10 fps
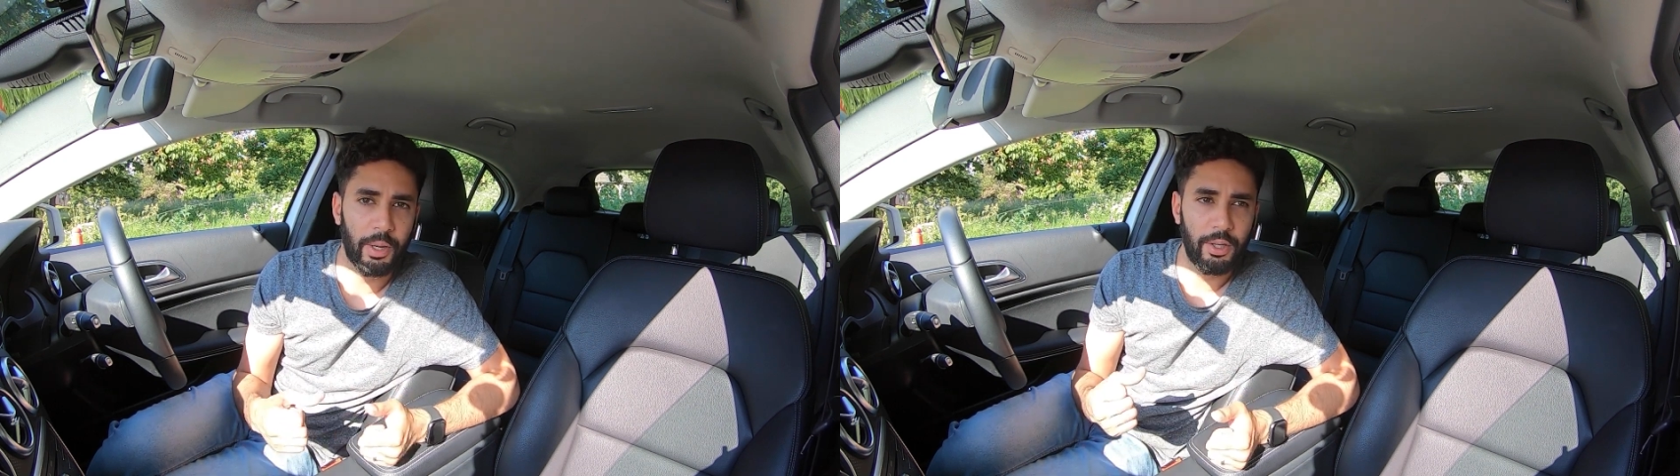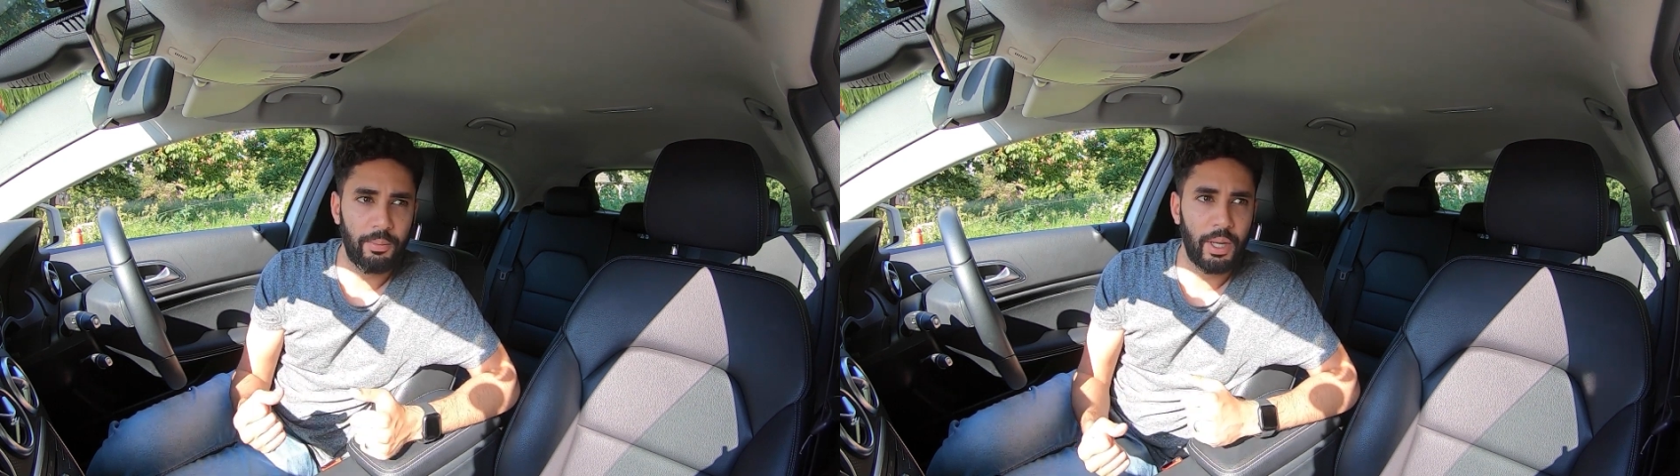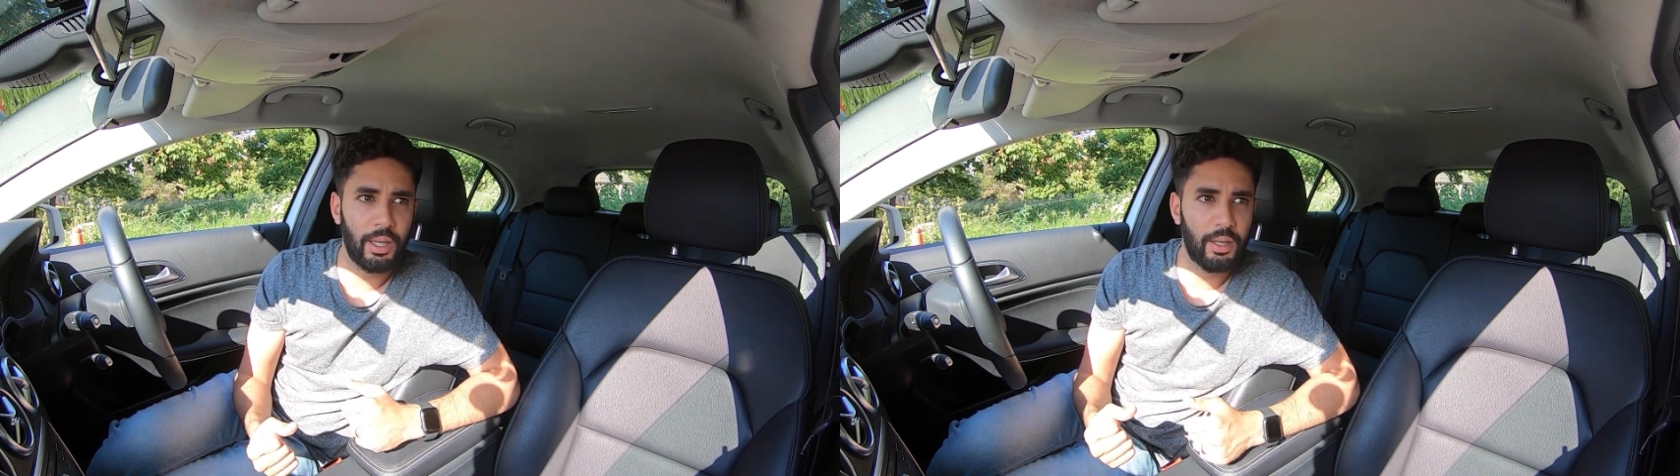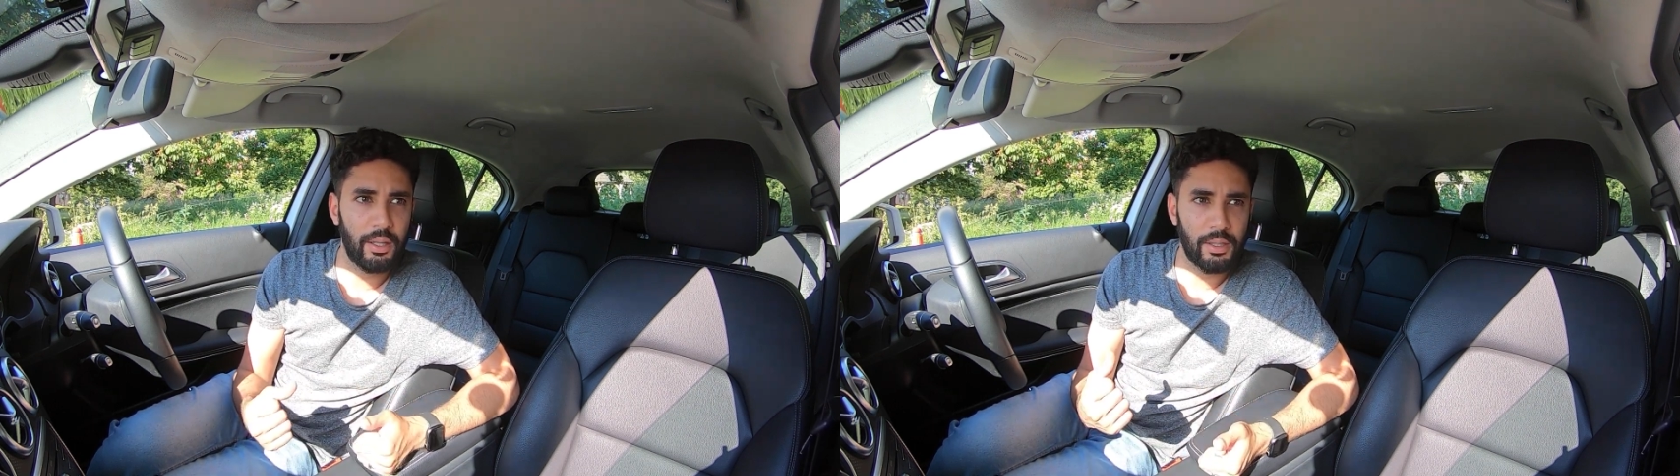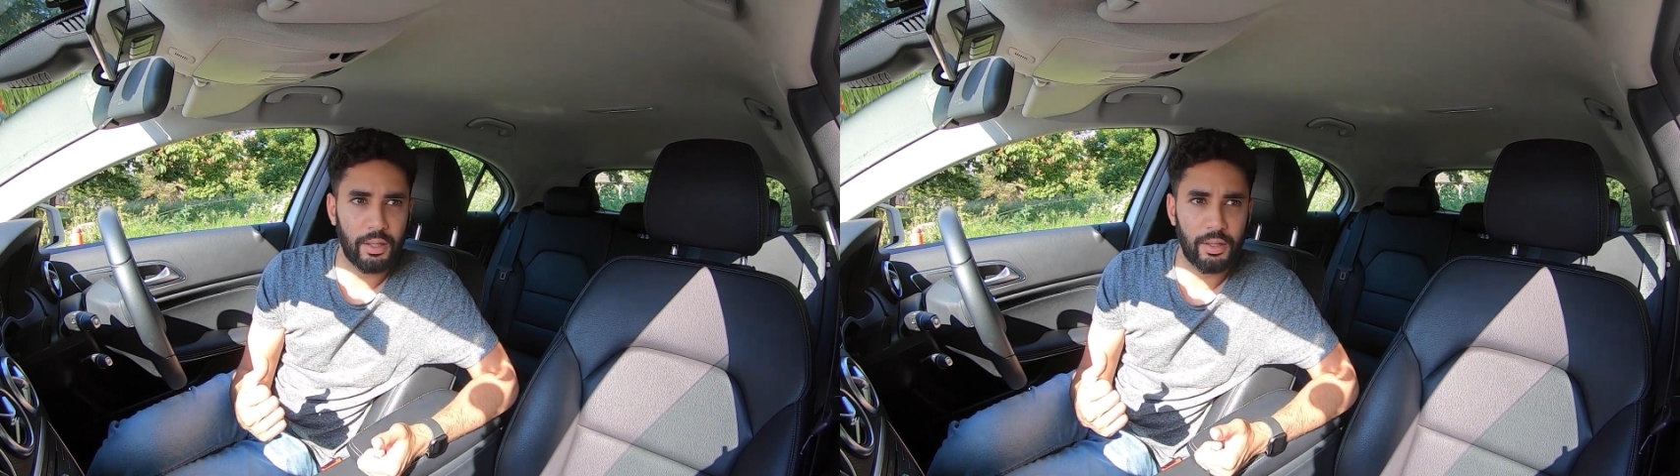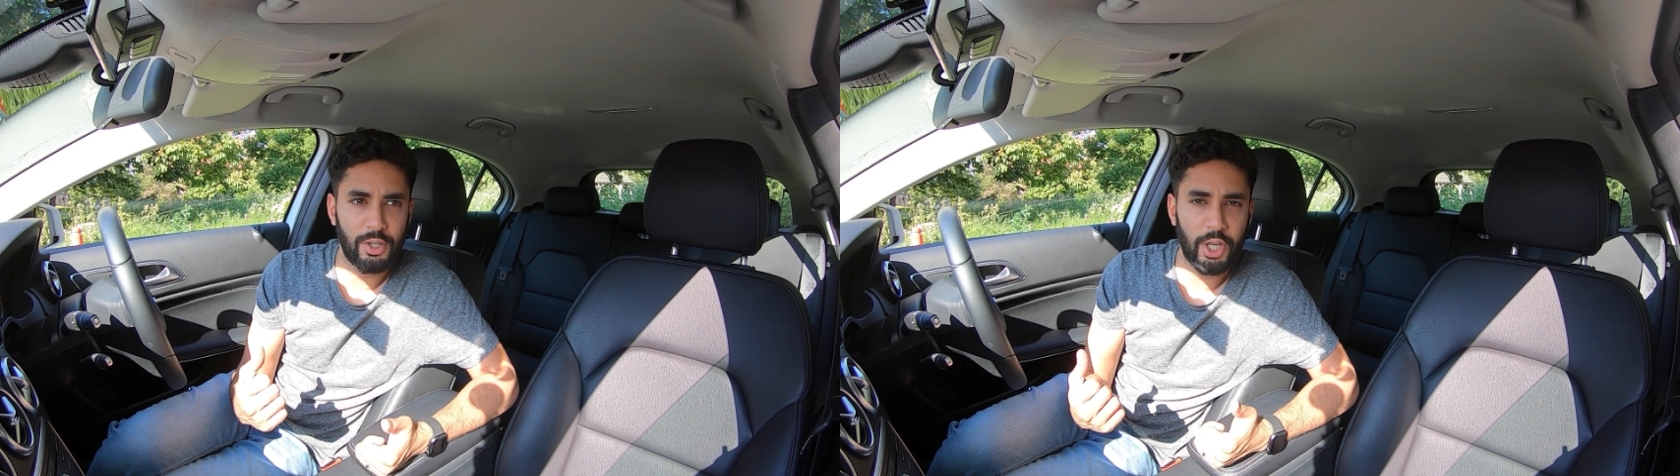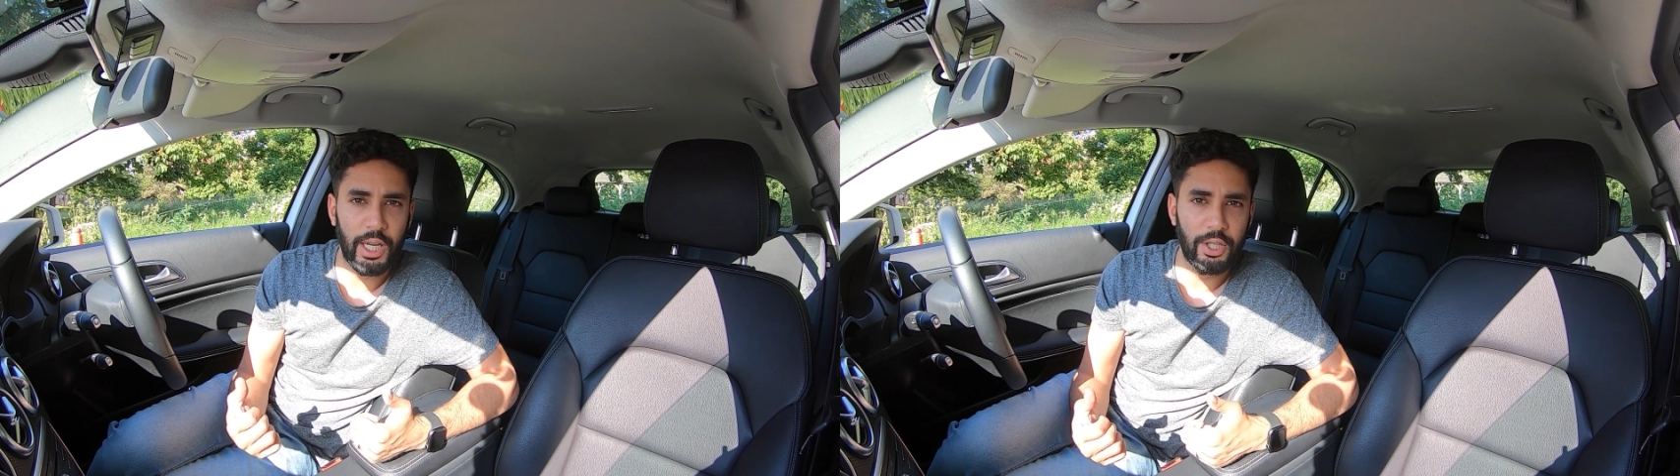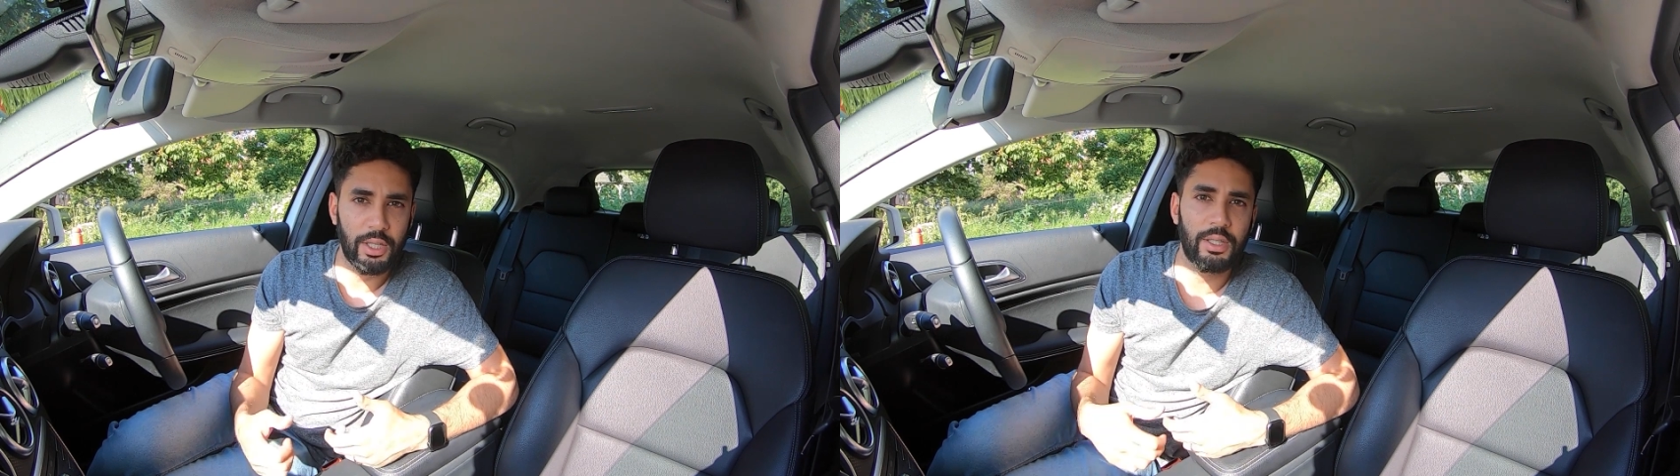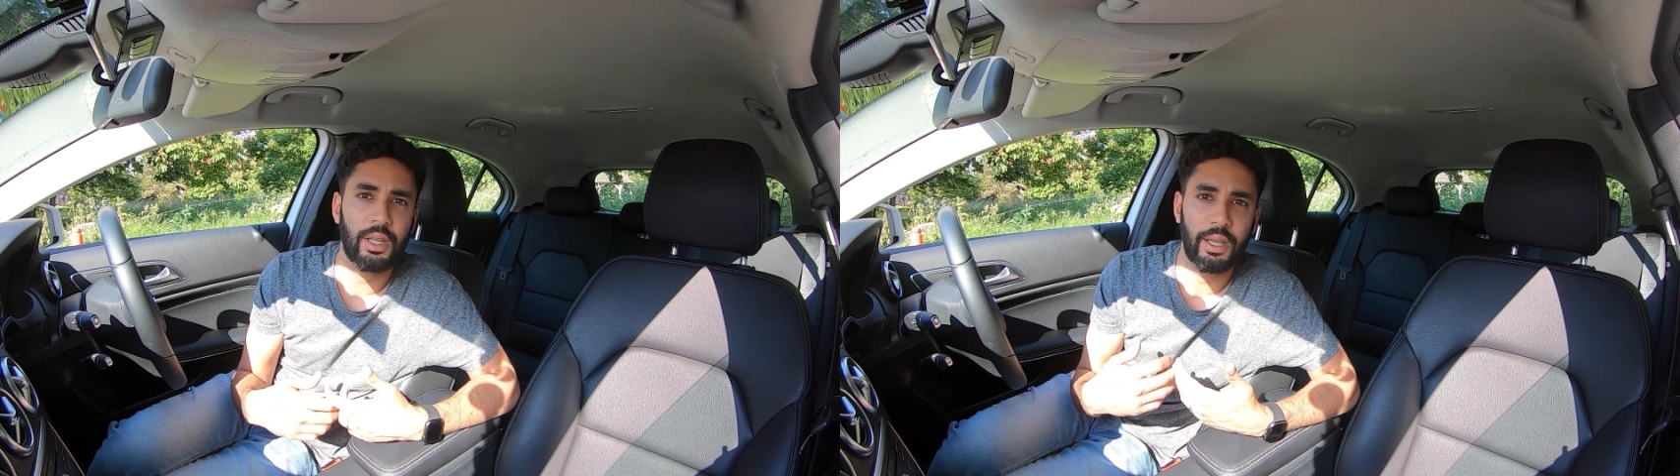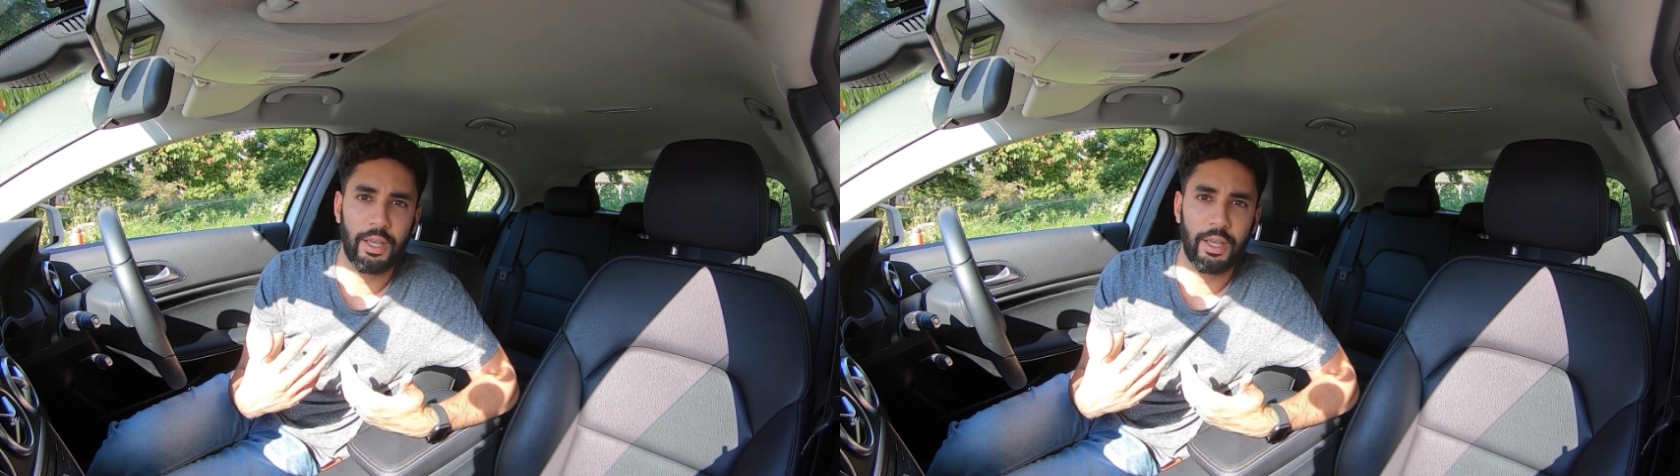By you making any sudden changes,